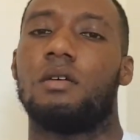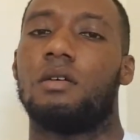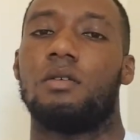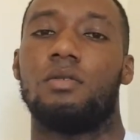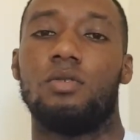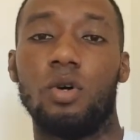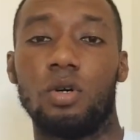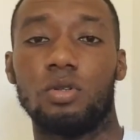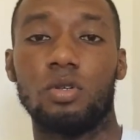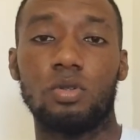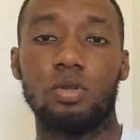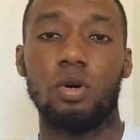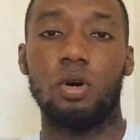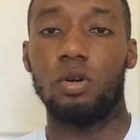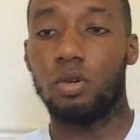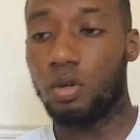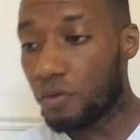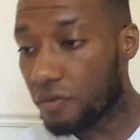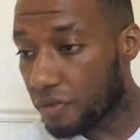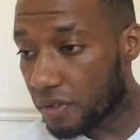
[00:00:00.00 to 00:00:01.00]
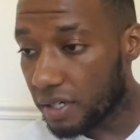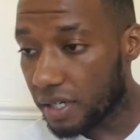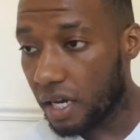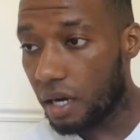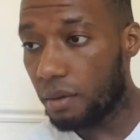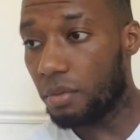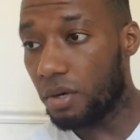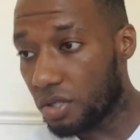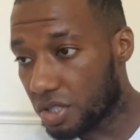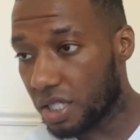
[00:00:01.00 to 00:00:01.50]
Knocked the door, looked through the
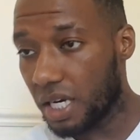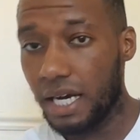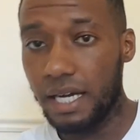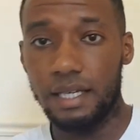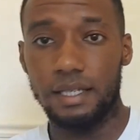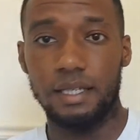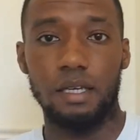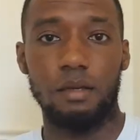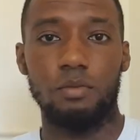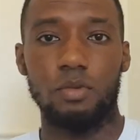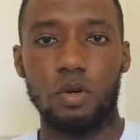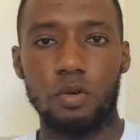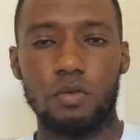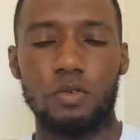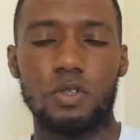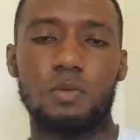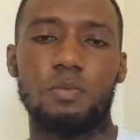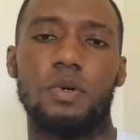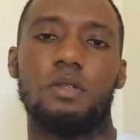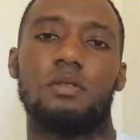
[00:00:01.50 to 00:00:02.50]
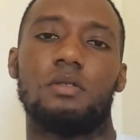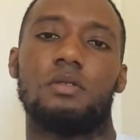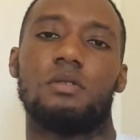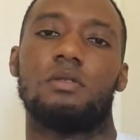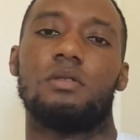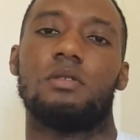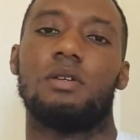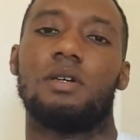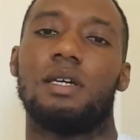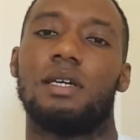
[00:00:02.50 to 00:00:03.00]
letterbox, shouted then no response.
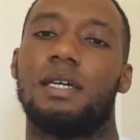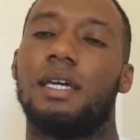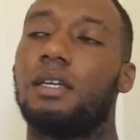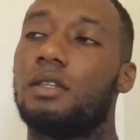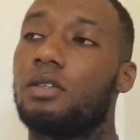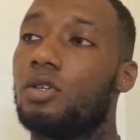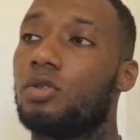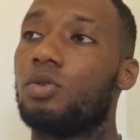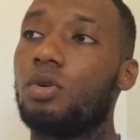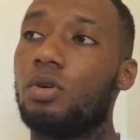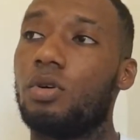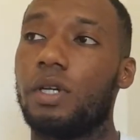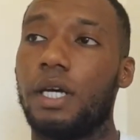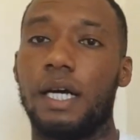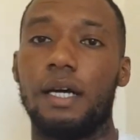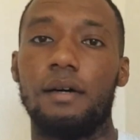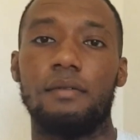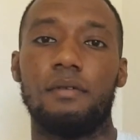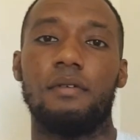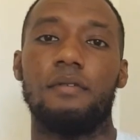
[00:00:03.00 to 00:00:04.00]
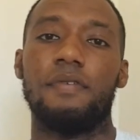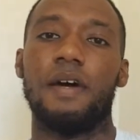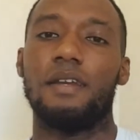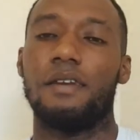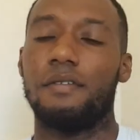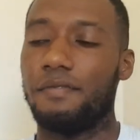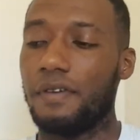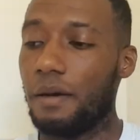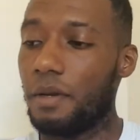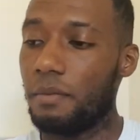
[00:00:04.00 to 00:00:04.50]
Kicked the door down, found the
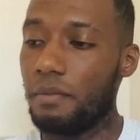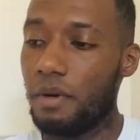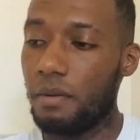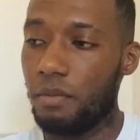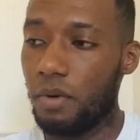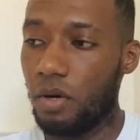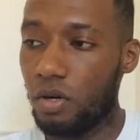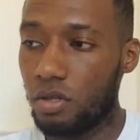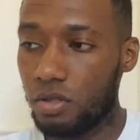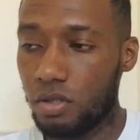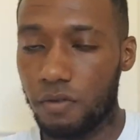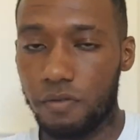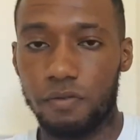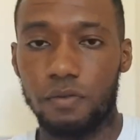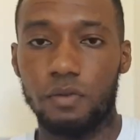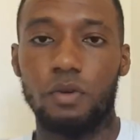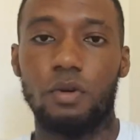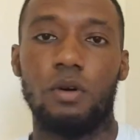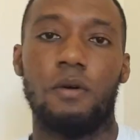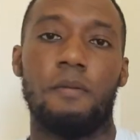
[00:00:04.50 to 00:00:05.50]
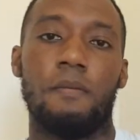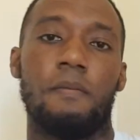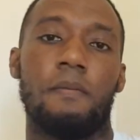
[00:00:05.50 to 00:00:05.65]
family member on the floor.